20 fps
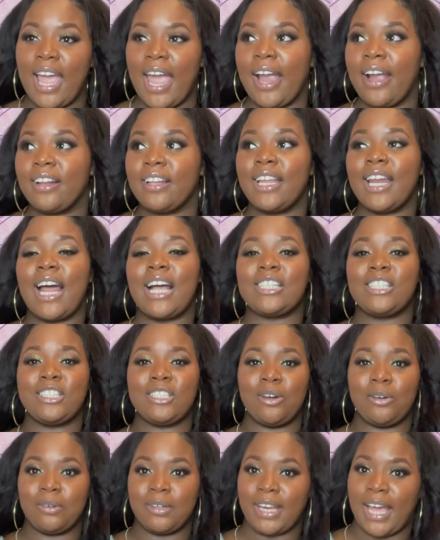Hair that I
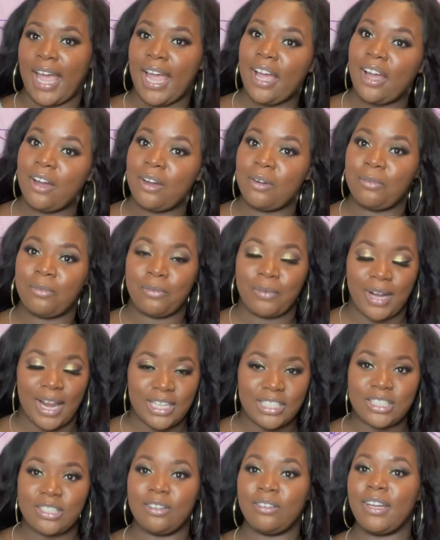sew down when I
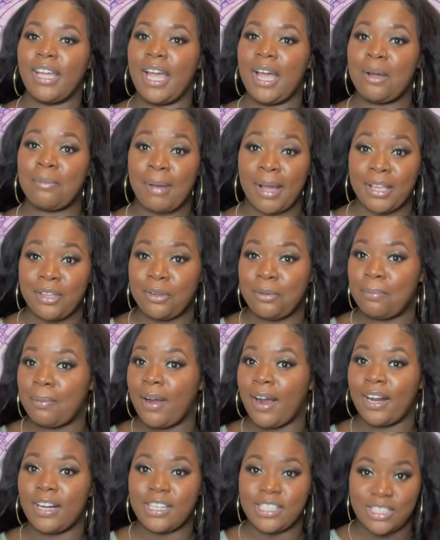sew down my U
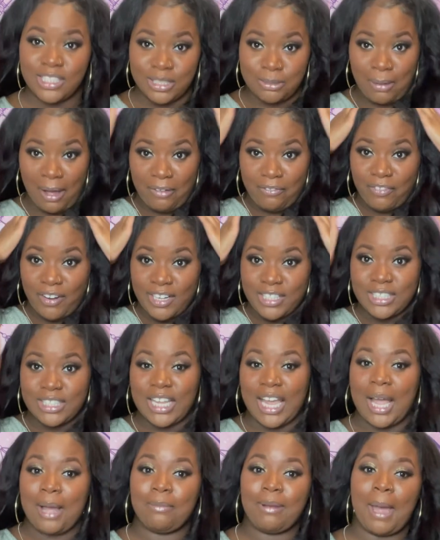part. This is my first
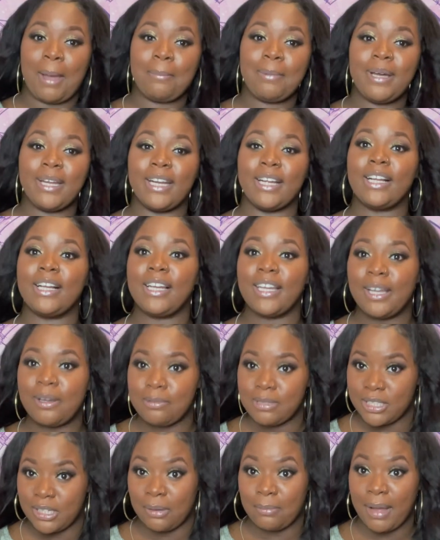time, like, putting
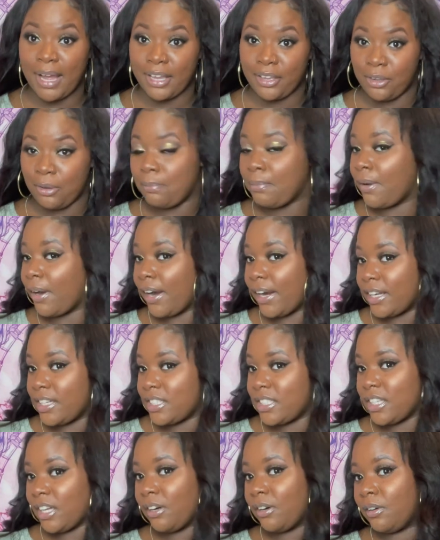clips on my U part,
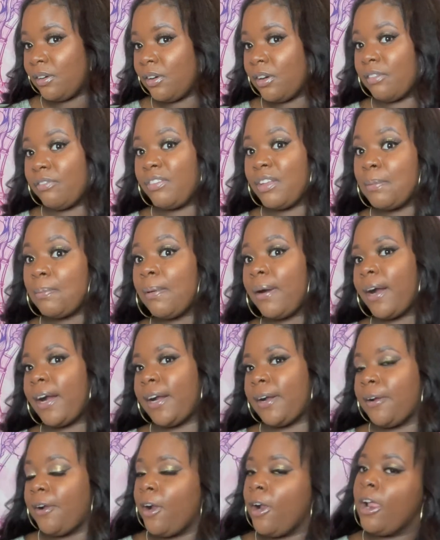so, or V
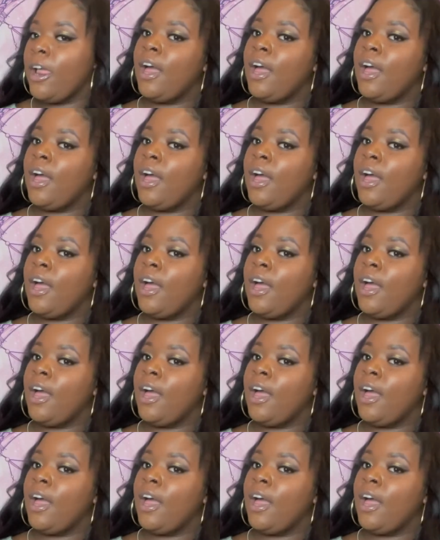part.